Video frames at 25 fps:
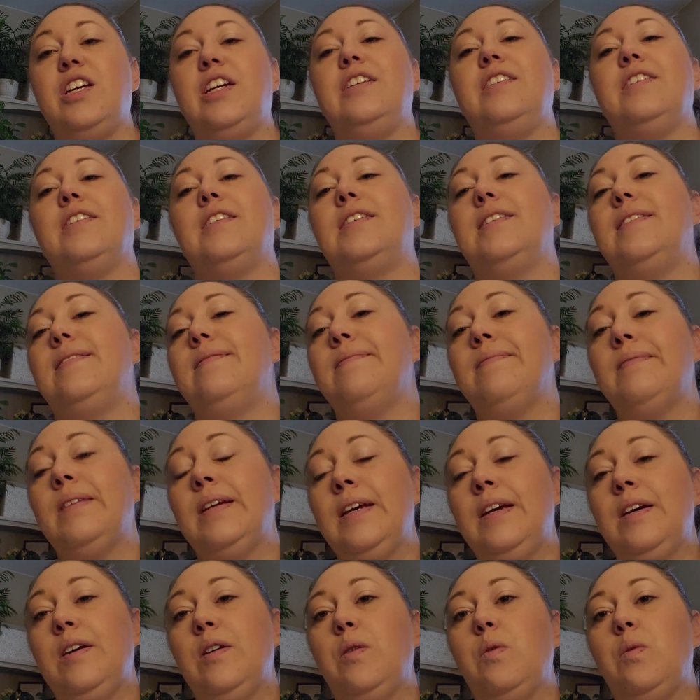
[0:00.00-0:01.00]
I just
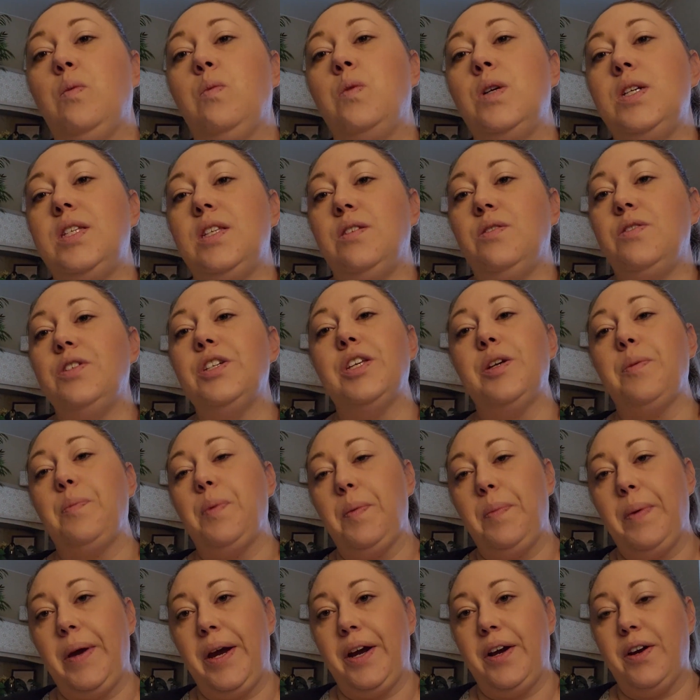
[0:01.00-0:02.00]
wasn't really
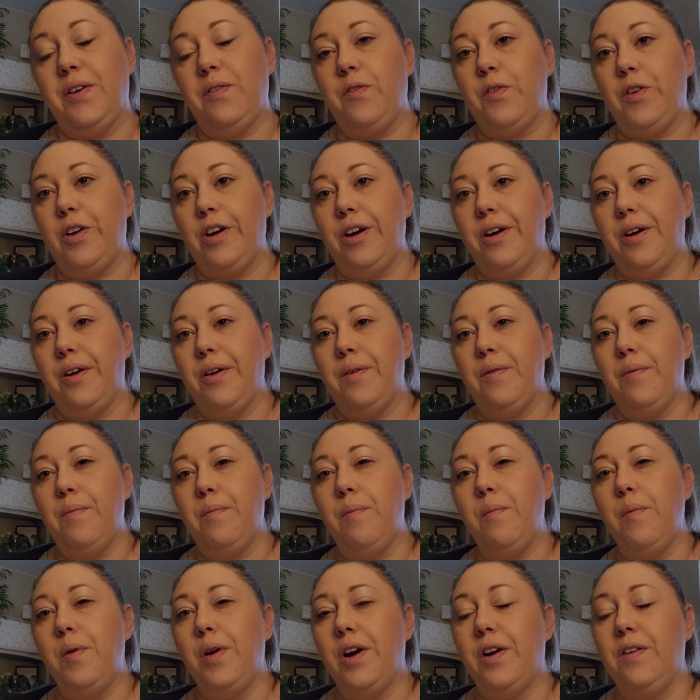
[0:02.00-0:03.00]
prepared for
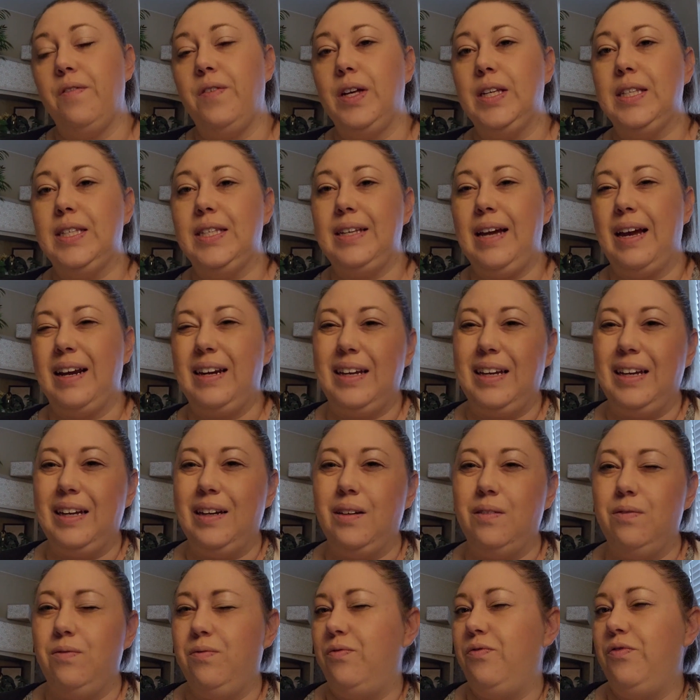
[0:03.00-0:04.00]
more of a
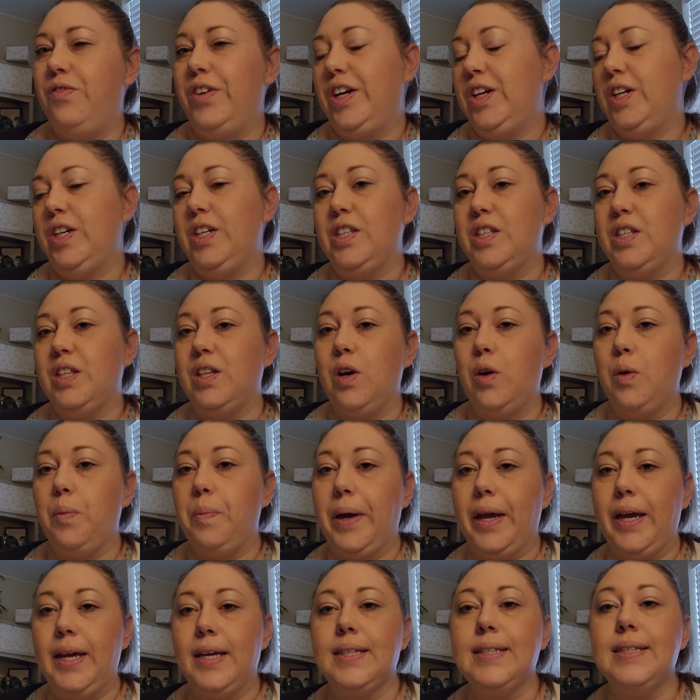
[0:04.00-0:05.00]
steady, very slow
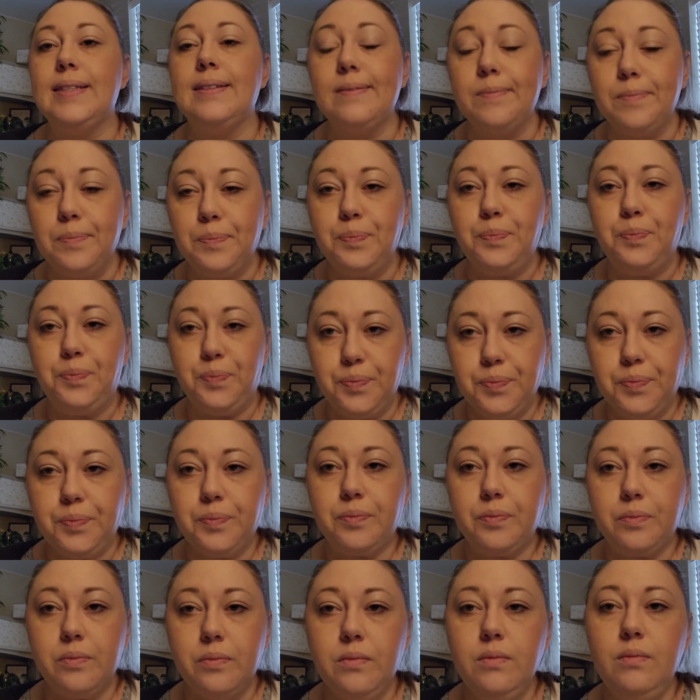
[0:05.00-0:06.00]
pace.
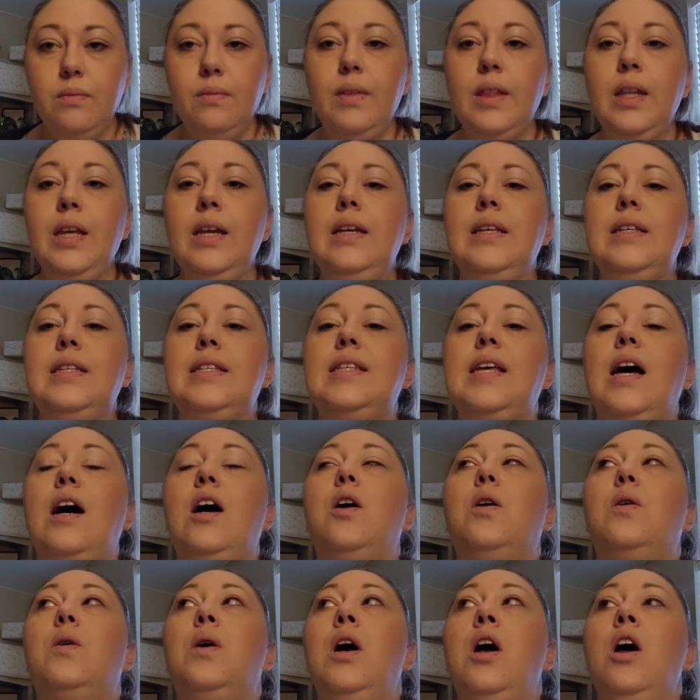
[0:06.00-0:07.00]

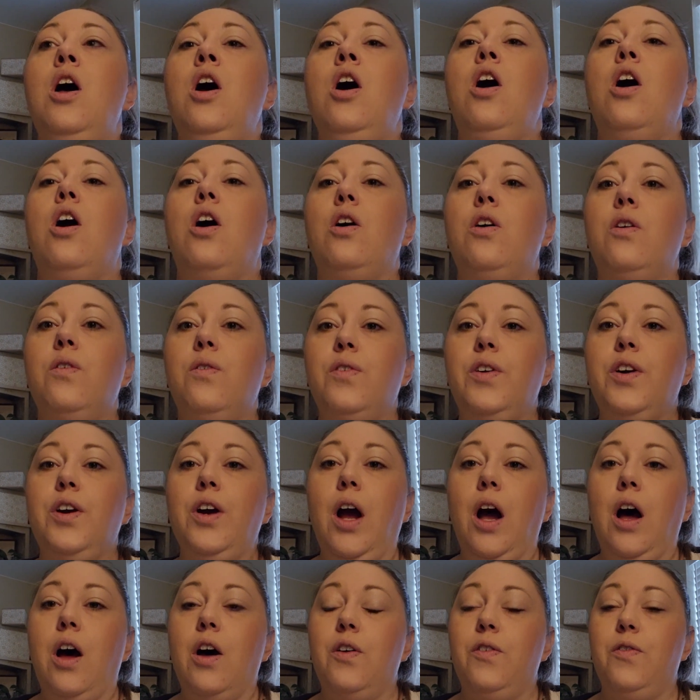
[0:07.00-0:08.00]
So
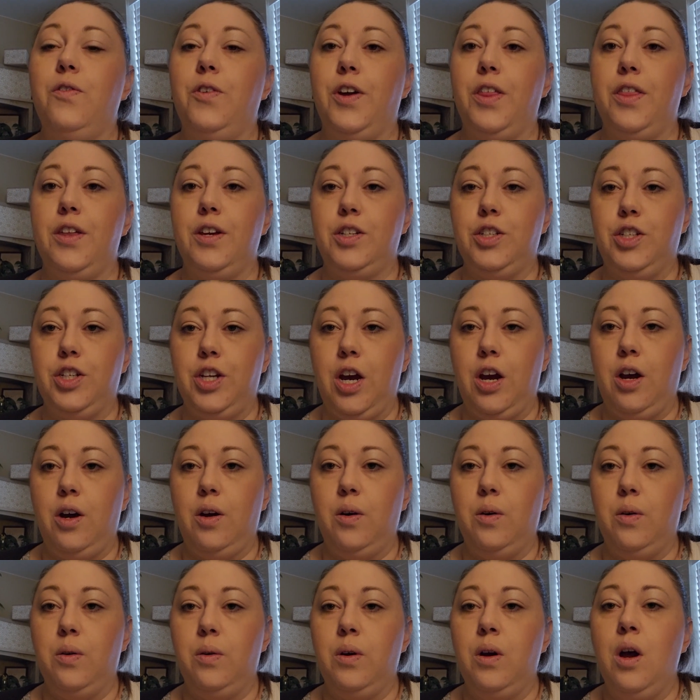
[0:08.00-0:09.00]
overall for the
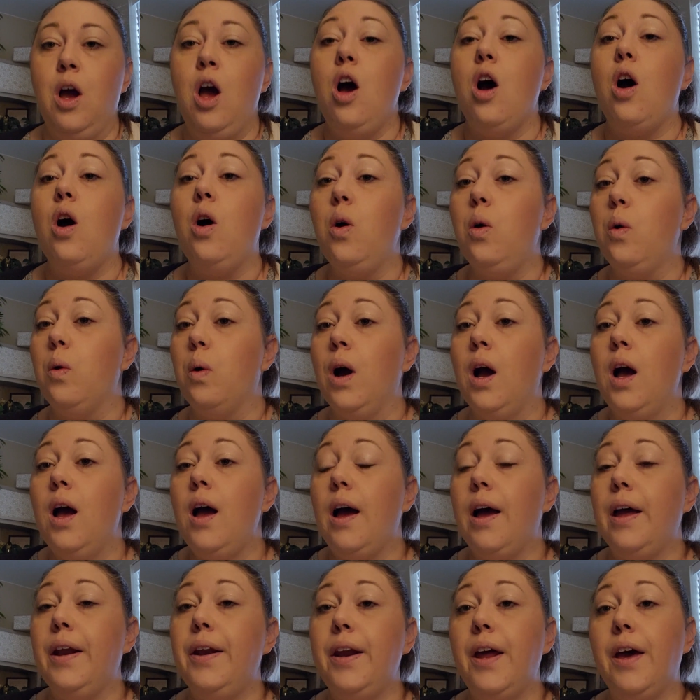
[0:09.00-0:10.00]
show, oh,
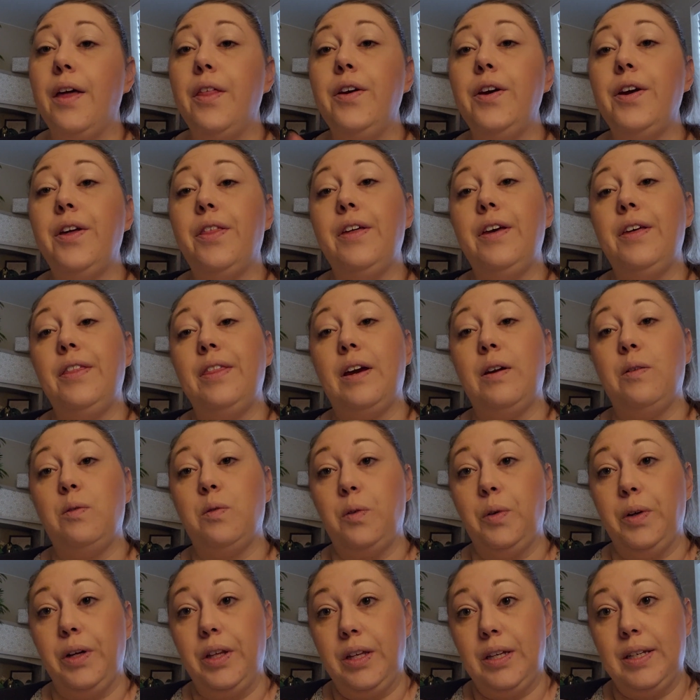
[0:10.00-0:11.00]
another thing that
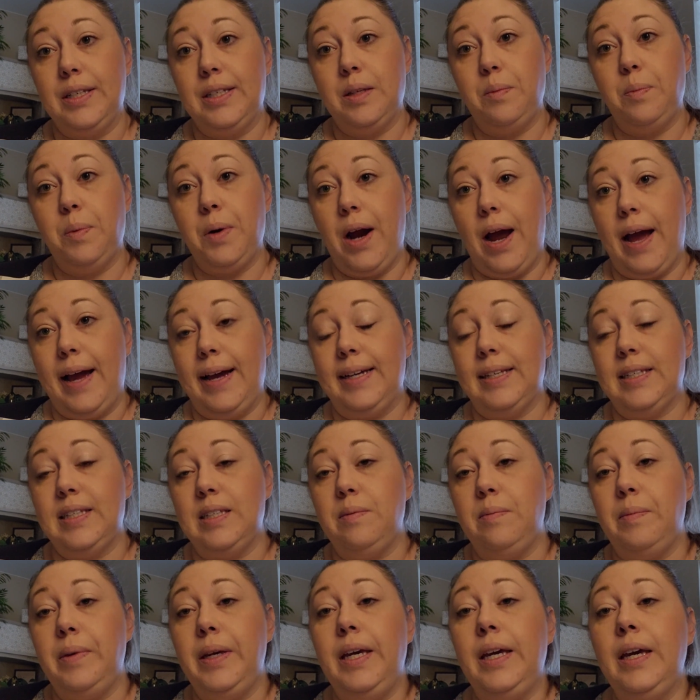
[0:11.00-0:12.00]
really
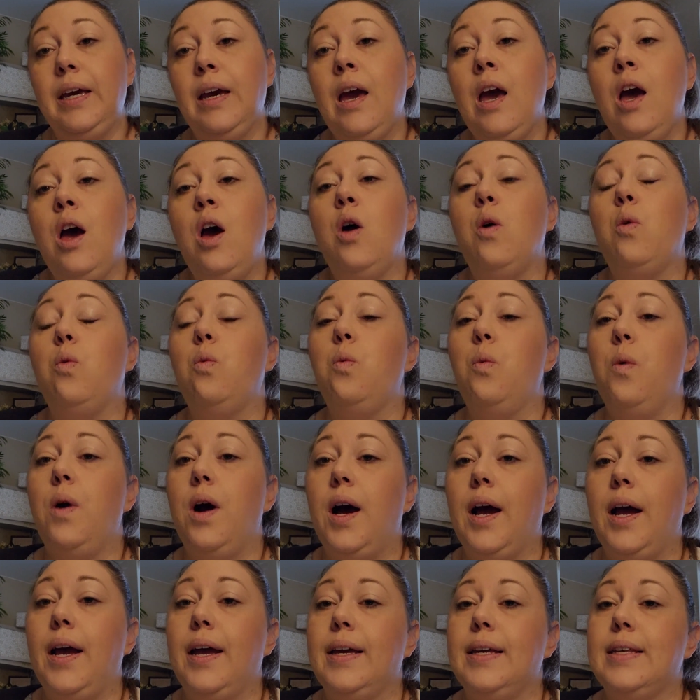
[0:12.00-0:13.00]
surprised me
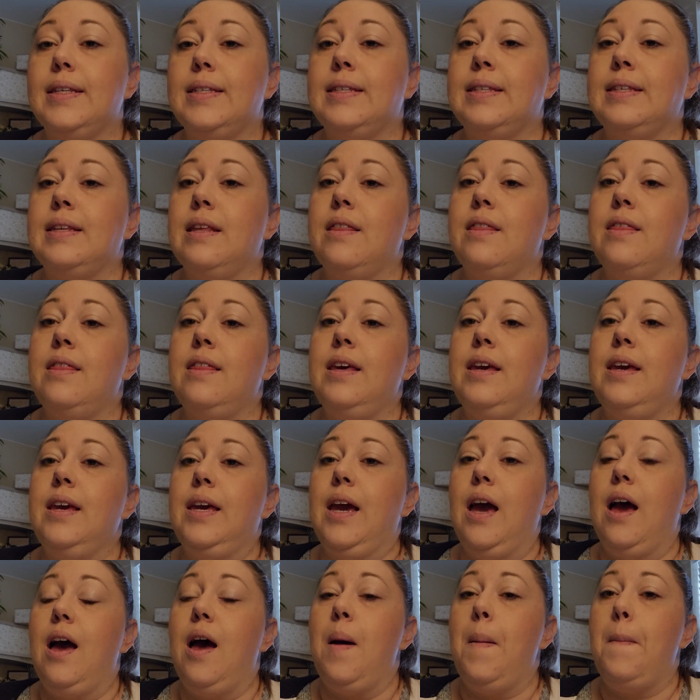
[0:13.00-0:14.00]
was
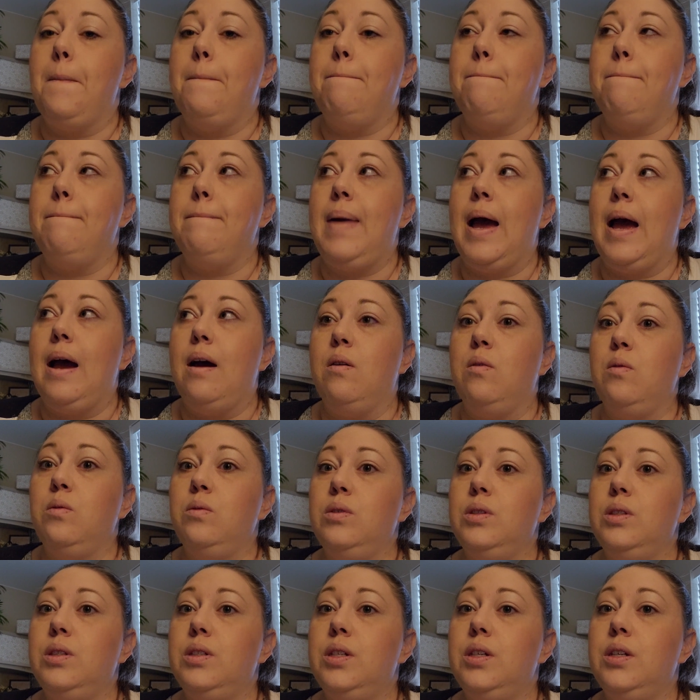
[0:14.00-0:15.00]
the
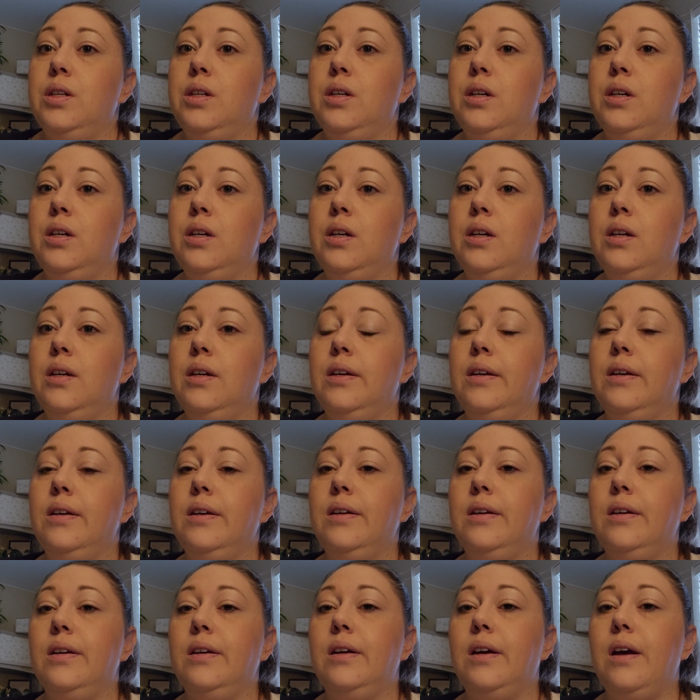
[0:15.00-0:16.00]
amount
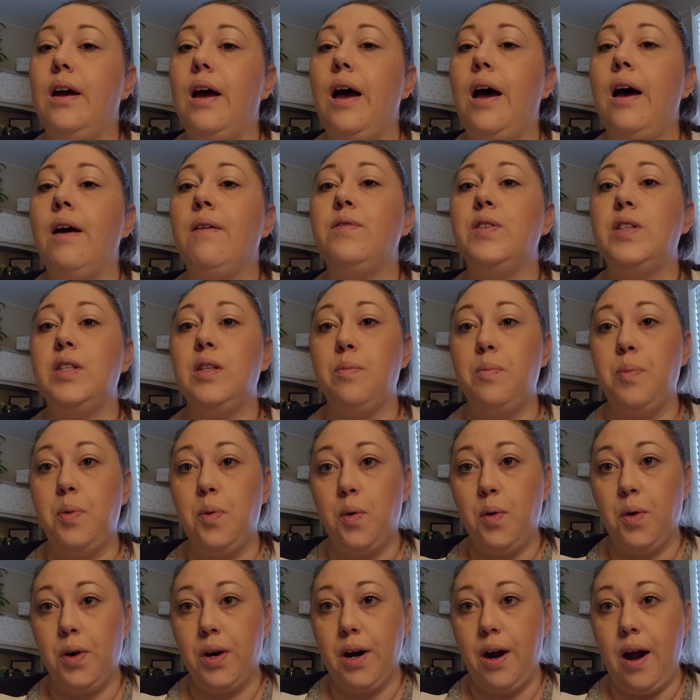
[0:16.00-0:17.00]
of
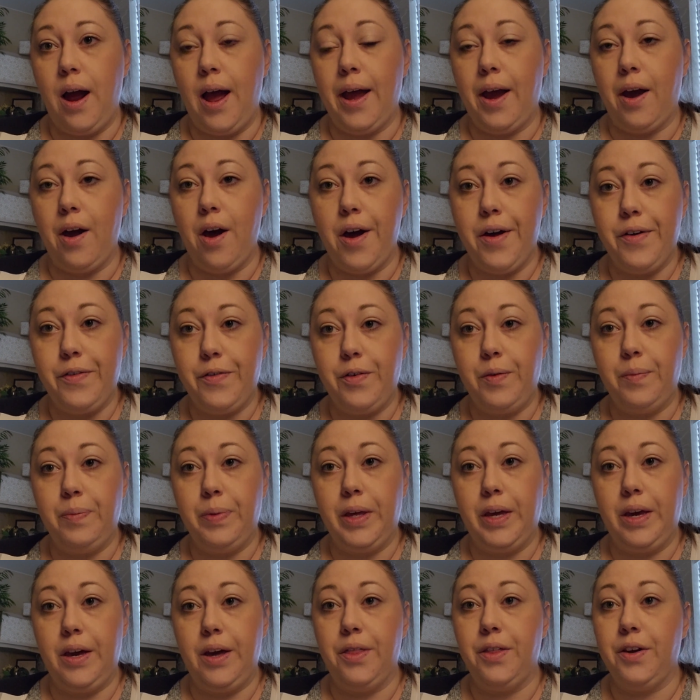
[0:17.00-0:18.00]
support I got from
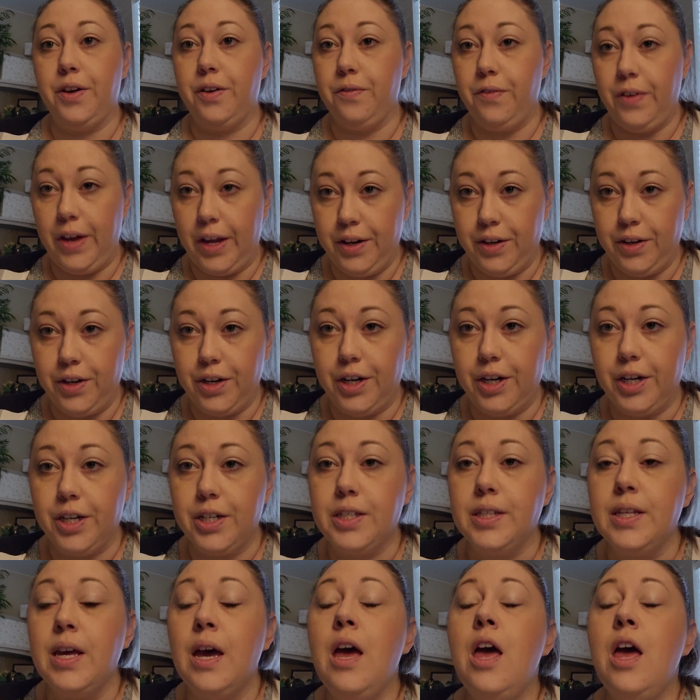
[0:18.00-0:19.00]
the other vendors.